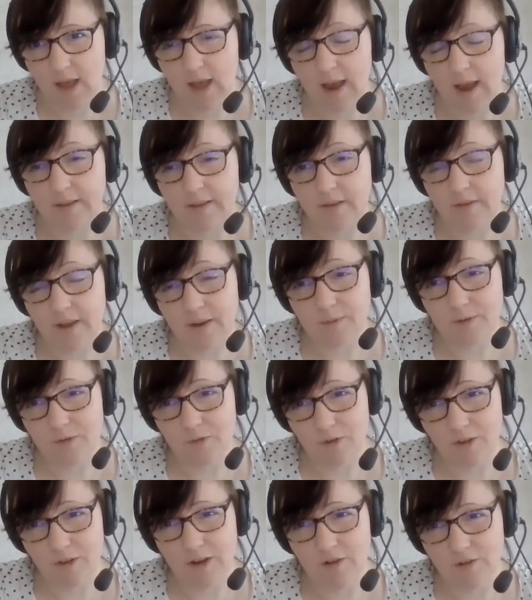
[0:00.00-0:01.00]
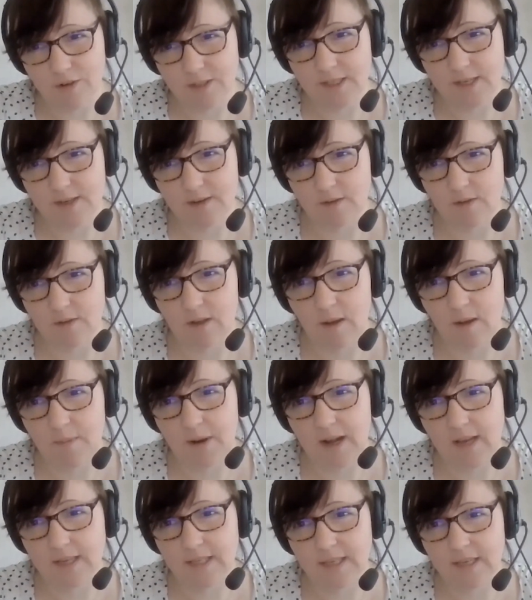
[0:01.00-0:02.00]
And that was really critical. I
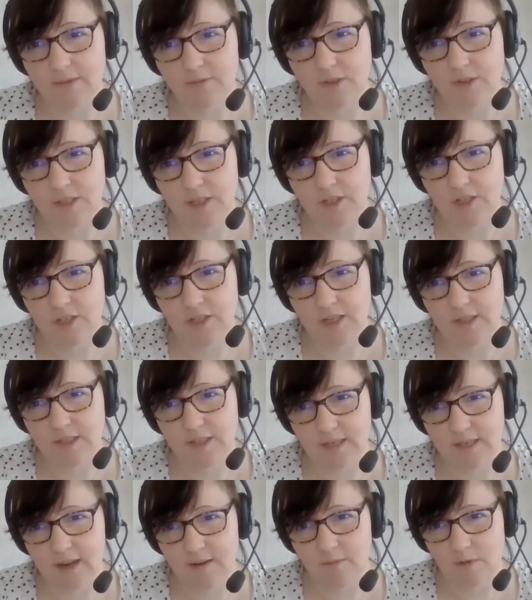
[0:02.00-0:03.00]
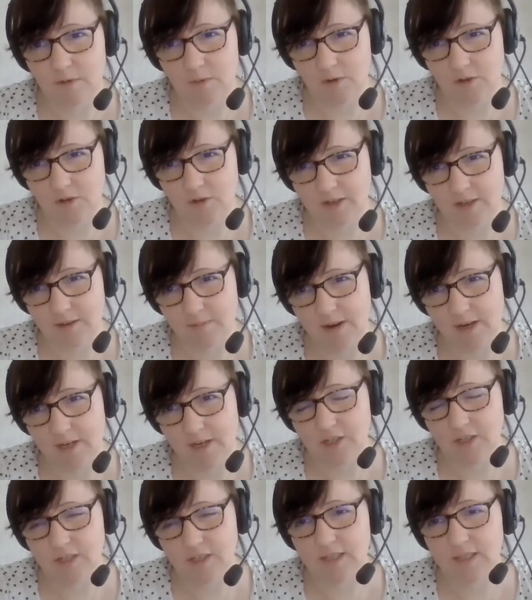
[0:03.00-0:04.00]
mean, as a physician at the time, we were treating
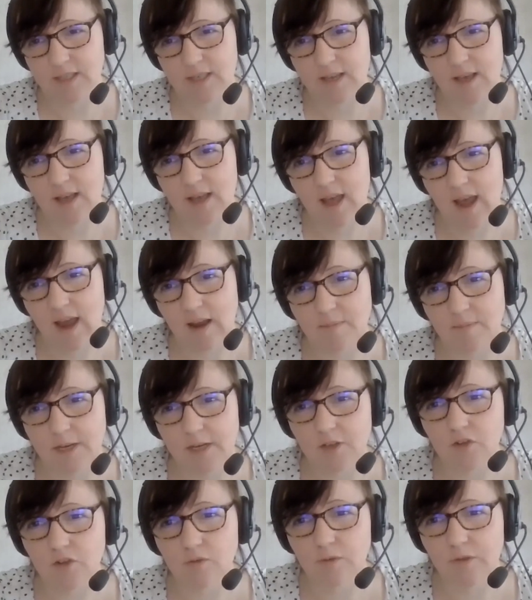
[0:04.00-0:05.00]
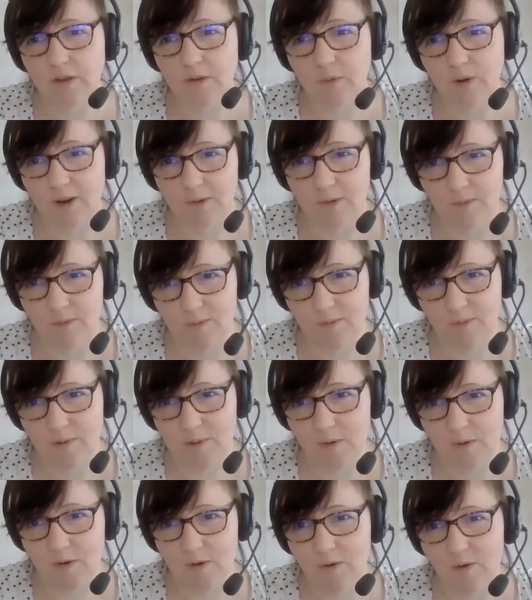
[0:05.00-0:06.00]
patients and being told that we
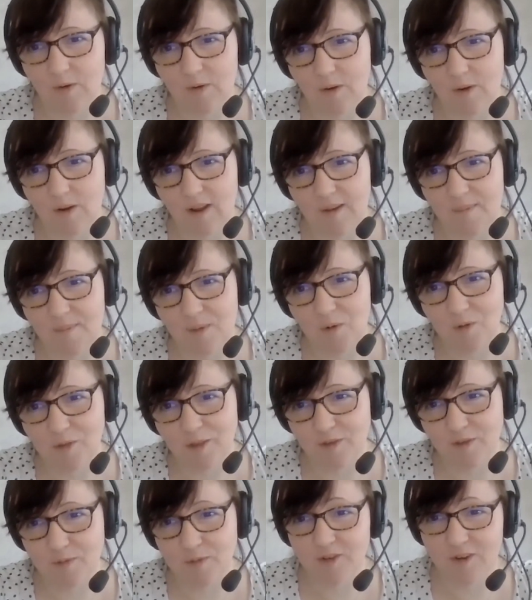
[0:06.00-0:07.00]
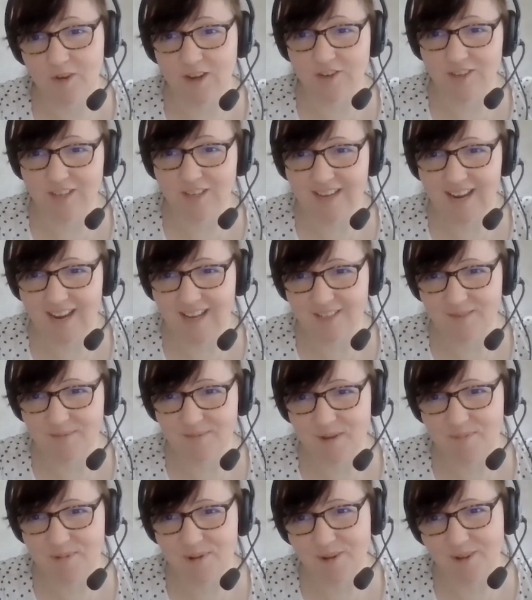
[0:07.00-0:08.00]
were only supposed to actually test
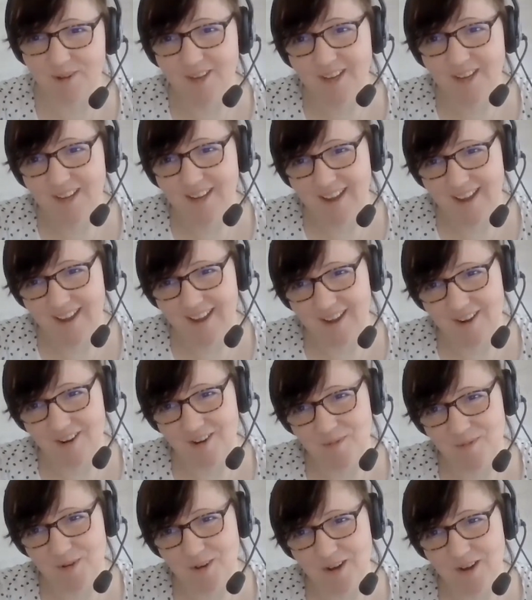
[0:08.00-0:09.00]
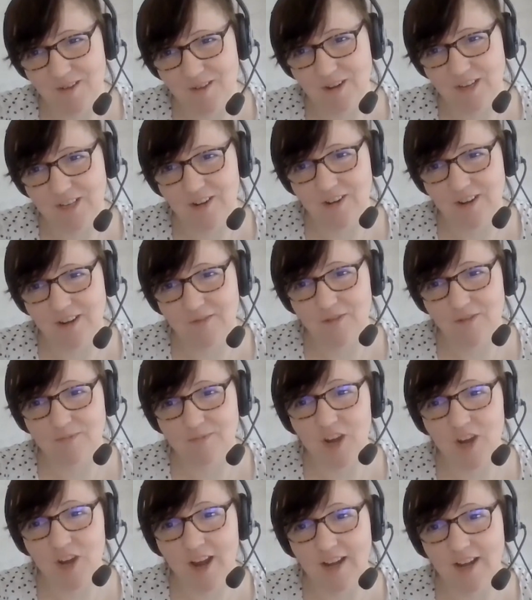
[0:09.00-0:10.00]
people who were returning from
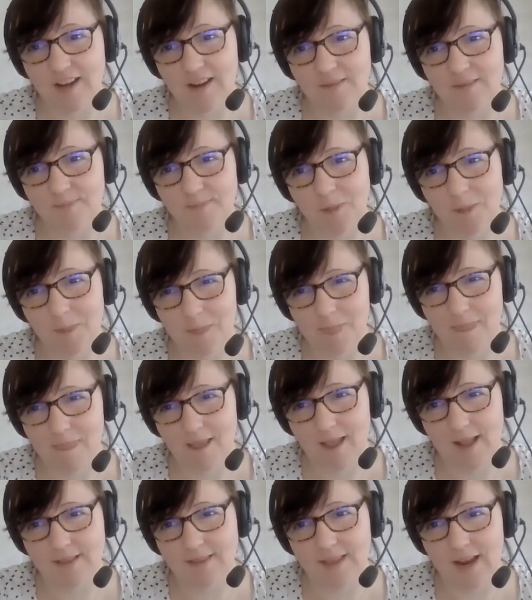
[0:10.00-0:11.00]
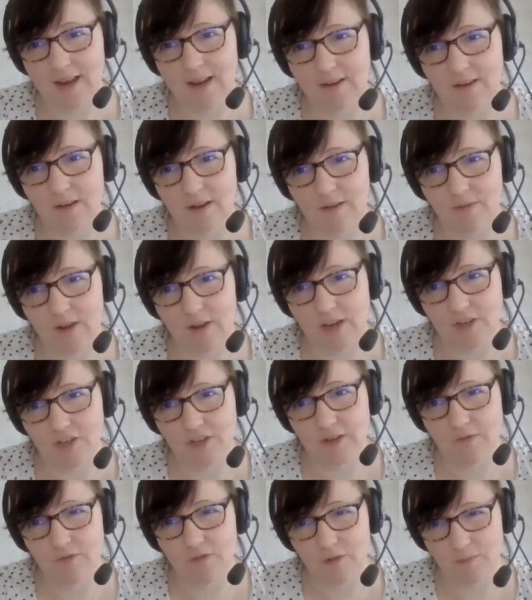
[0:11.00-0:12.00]
China and then
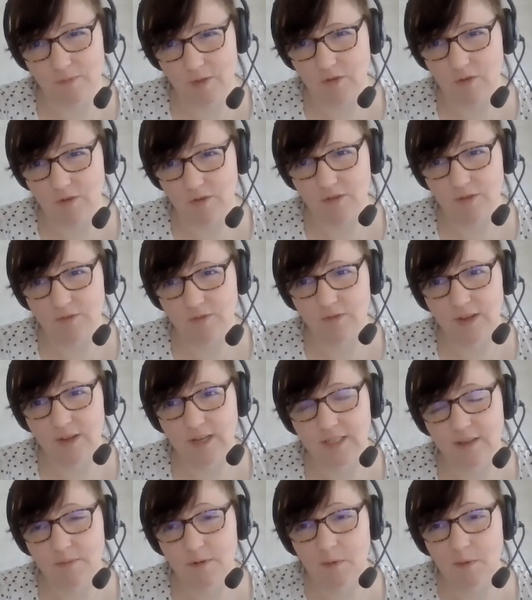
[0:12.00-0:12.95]
eventually from the north of Italy.